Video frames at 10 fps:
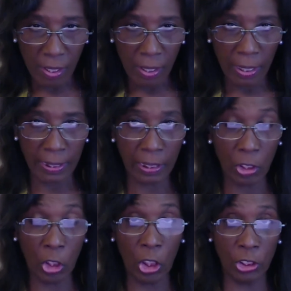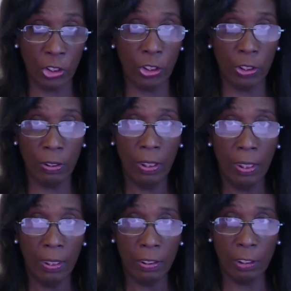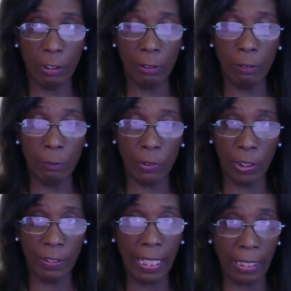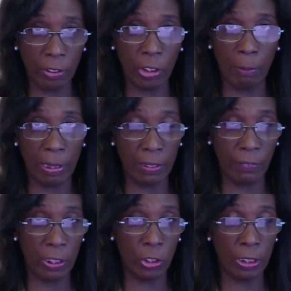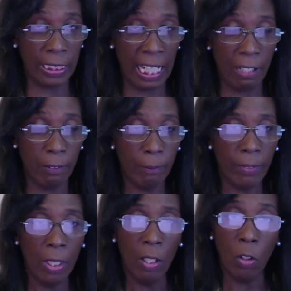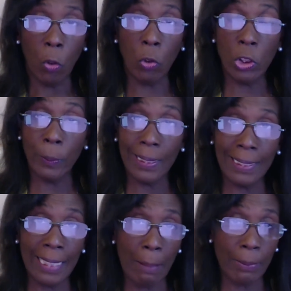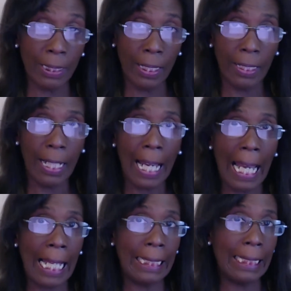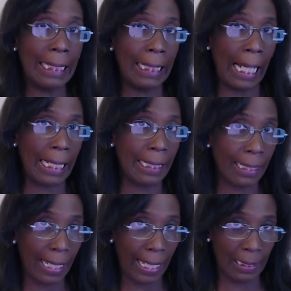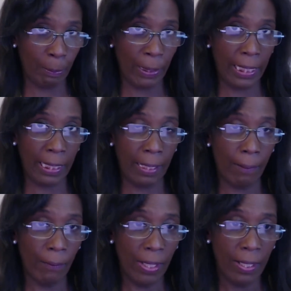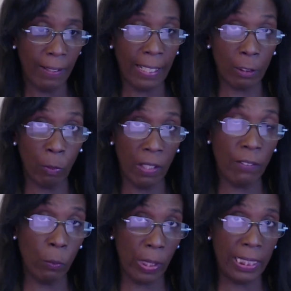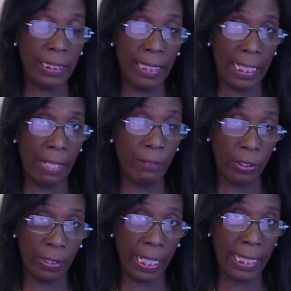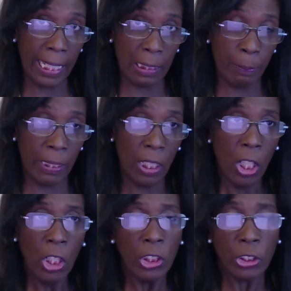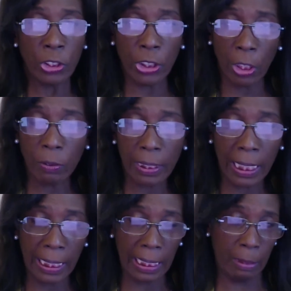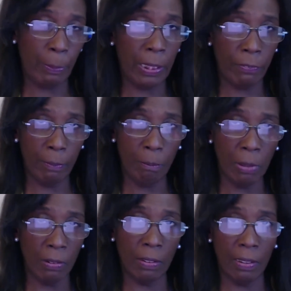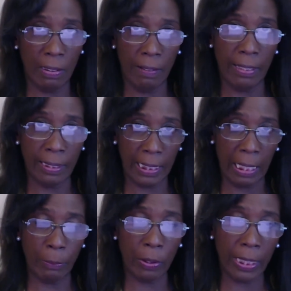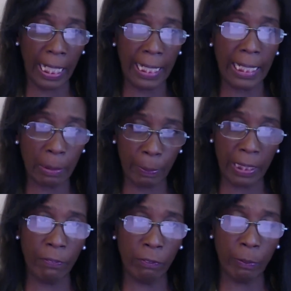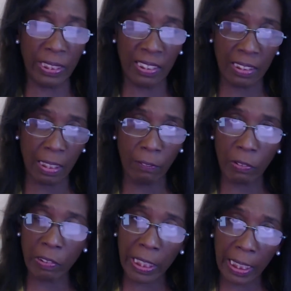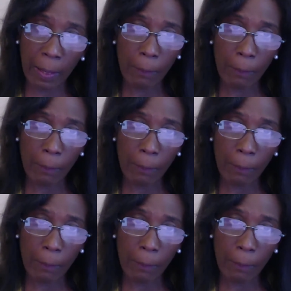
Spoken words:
because it'll cost you to turn that GM intervention down, or to accept it and gain an XP. And that's one of the ways in the game that you gain XP. You don't gain XP from monsters in this game. You gain XP from discovery